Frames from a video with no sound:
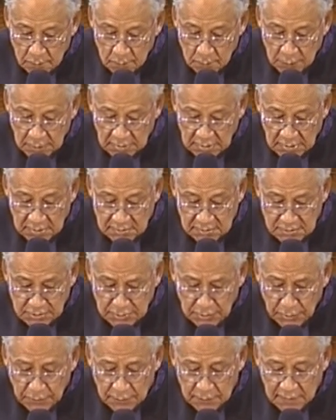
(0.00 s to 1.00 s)
but
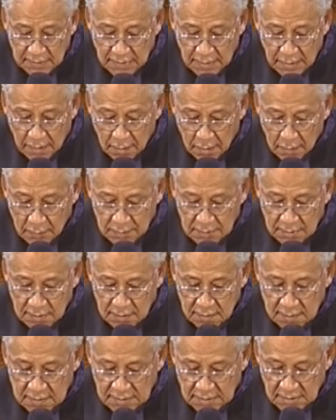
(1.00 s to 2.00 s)
continue thou in
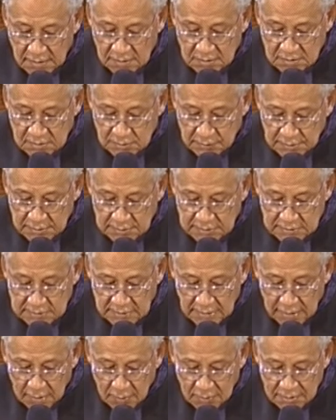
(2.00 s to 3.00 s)
the things which
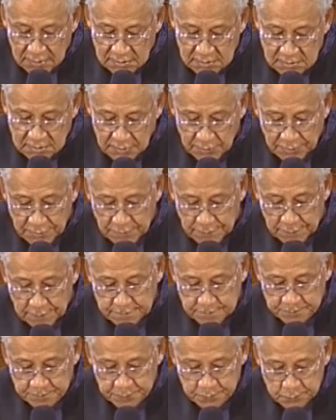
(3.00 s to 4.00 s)
thou hast
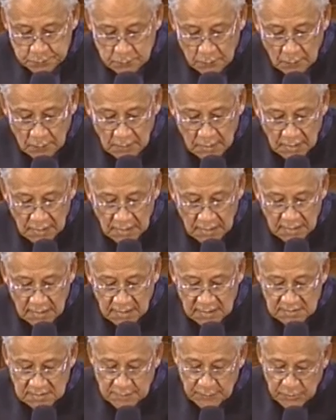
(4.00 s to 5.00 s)
learned, and
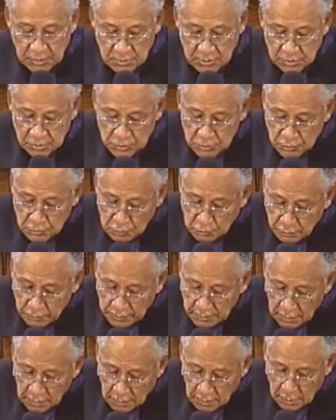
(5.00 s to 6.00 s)
hast been
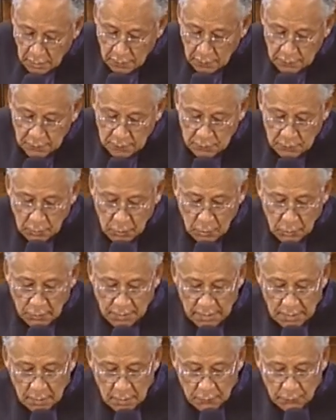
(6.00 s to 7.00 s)
assured of,
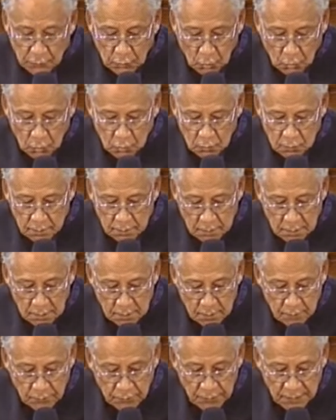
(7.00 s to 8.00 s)
knowing of whom
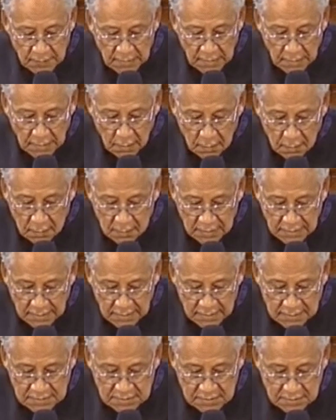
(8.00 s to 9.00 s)
thou
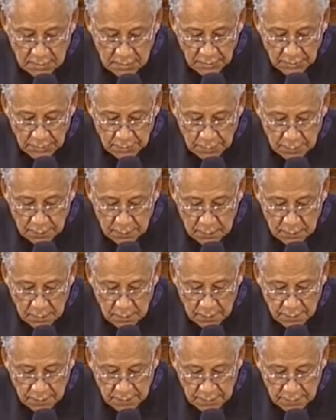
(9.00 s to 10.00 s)
hast learned
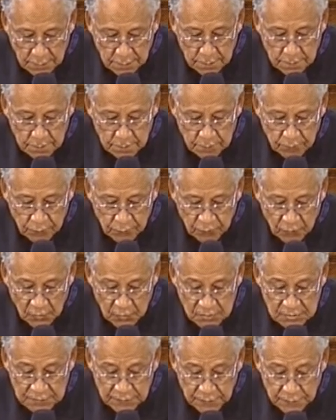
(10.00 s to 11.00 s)
them.
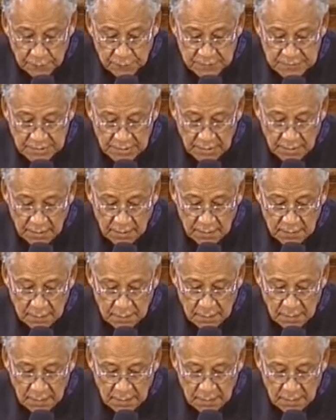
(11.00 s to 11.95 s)
Verse 15,